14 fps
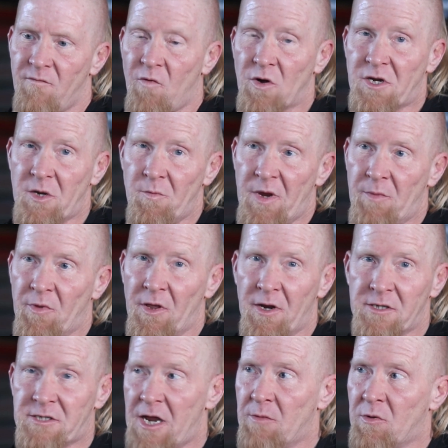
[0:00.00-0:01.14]
14 people at
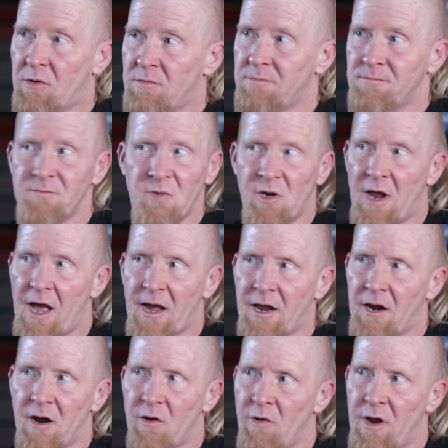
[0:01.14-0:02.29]
a table, and you're not
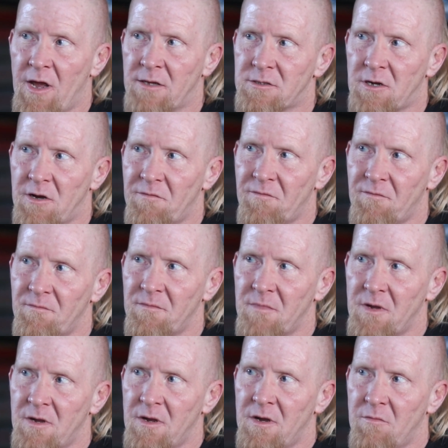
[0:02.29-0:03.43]
going to agree on stuff.
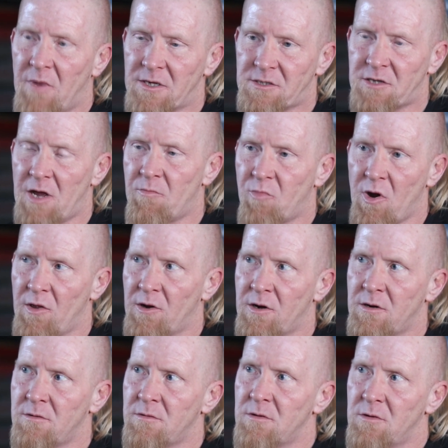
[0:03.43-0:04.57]
Yeah. My
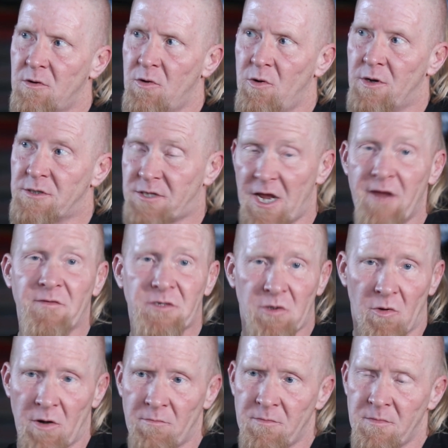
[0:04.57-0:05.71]
stepbrother, who is Dave
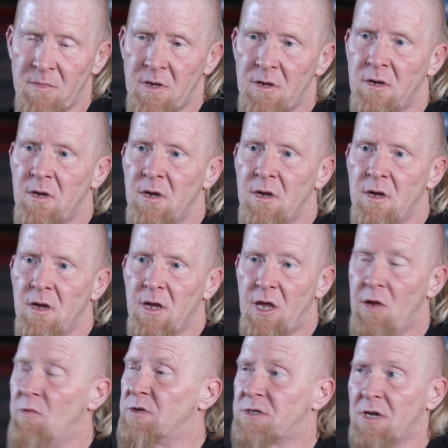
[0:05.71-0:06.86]
Storm,
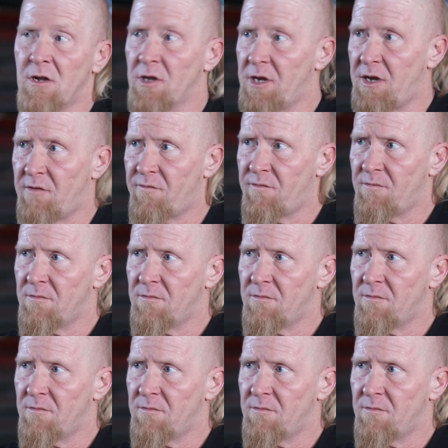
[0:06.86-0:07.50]
he was going to leave.